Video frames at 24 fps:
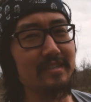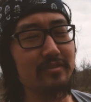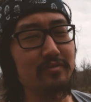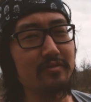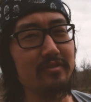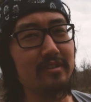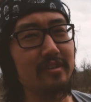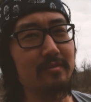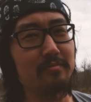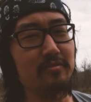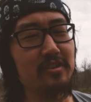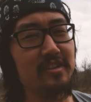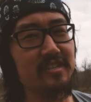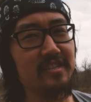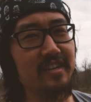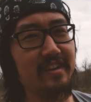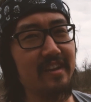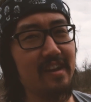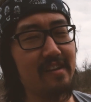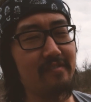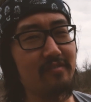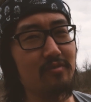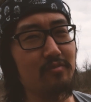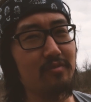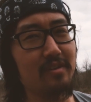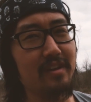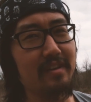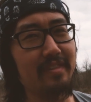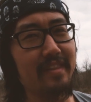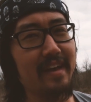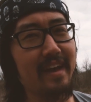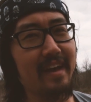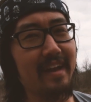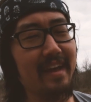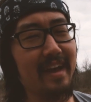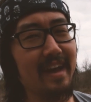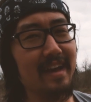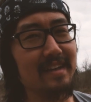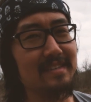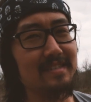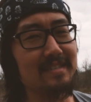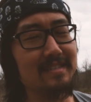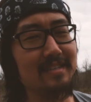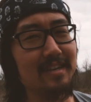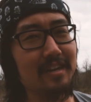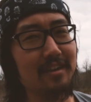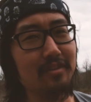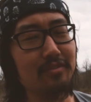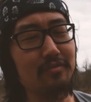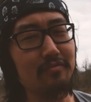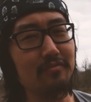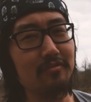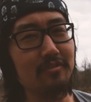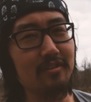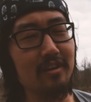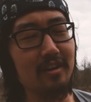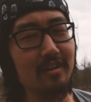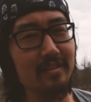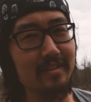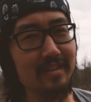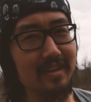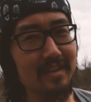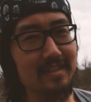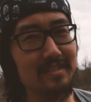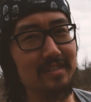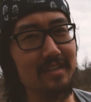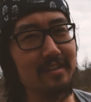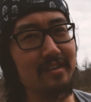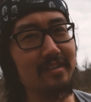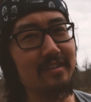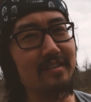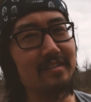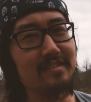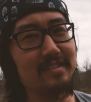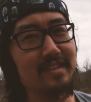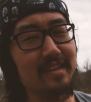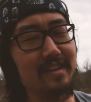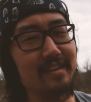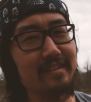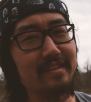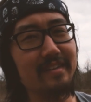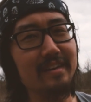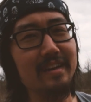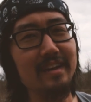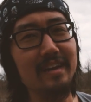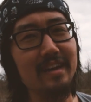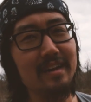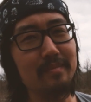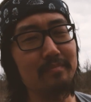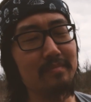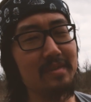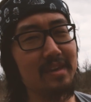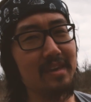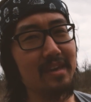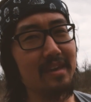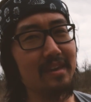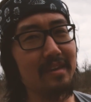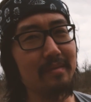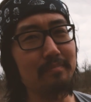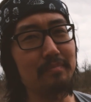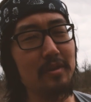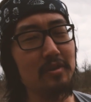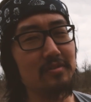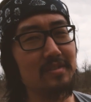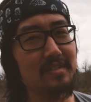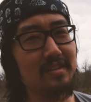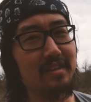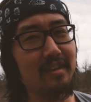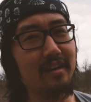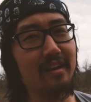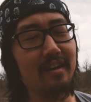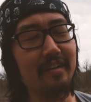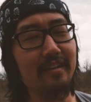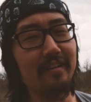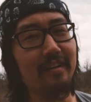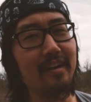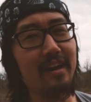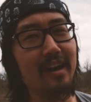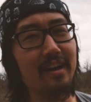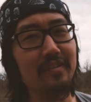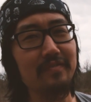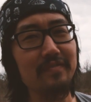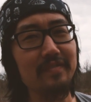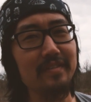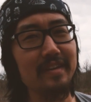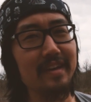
I really appreciate everyone that has stuck through all these years and me posting on and off.